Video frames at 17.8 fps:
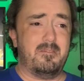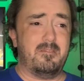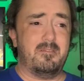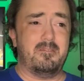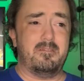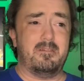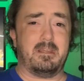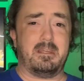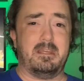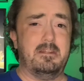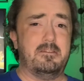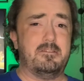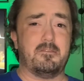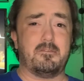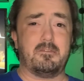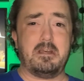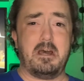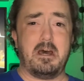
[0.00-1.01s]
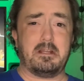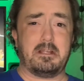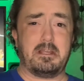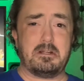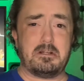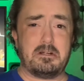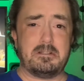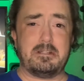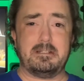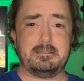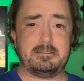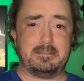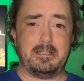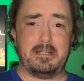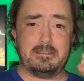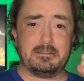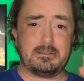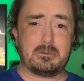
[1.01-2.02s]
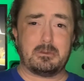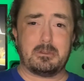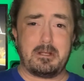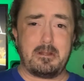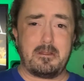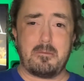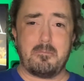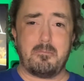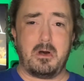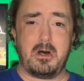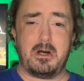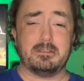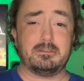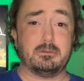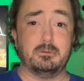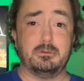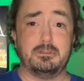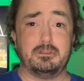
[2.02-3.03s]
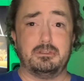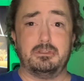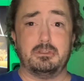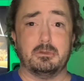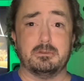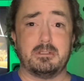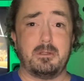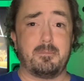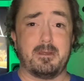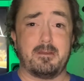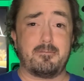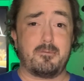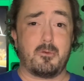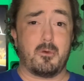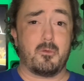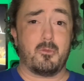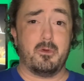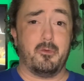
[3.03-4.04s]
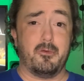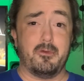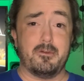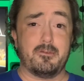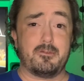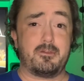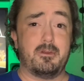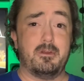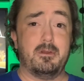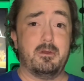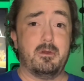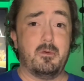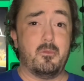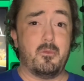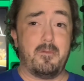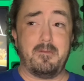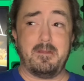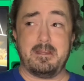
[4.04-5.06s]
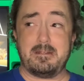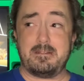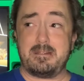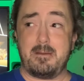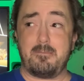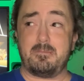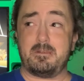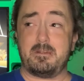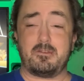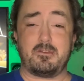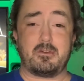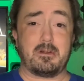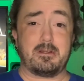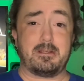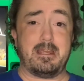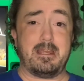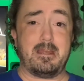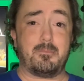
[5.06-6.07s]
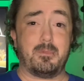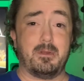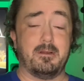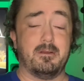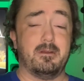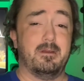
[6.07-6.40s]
The kids have got to get on that stage, according to the boss, who just shows up at Fort Wilderness when they attempt to start camping.